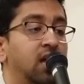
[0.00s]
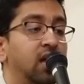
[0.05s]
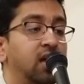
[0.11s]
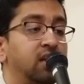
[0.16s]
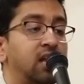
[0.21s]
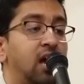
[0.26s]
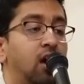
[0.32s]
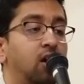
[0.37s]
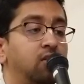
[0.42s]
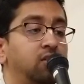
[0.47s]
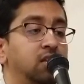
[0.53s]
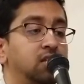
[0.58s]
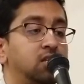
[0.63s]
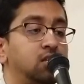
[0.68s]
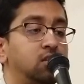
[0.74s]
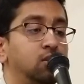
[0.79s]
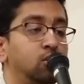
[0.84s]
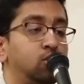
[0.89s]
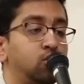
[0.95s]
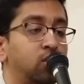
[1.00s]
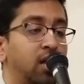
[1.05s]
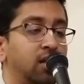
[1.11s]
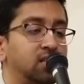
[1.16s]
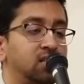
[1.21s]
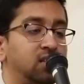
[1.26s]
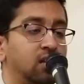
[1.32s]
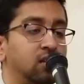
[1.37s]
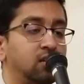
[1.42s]
Now these two
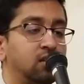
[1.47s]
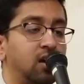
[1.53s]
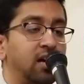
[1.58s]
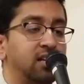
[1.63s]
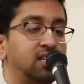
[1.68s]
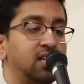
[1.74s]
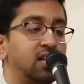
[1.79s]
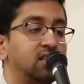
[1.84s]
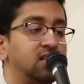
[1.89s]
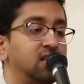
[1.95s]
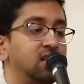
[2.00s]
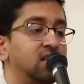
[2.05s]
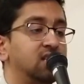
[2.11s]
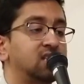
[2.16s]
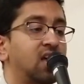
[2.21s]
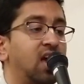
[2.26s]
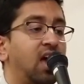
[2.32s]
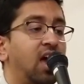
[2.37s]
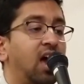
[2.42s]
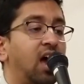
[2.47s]
transcendental identities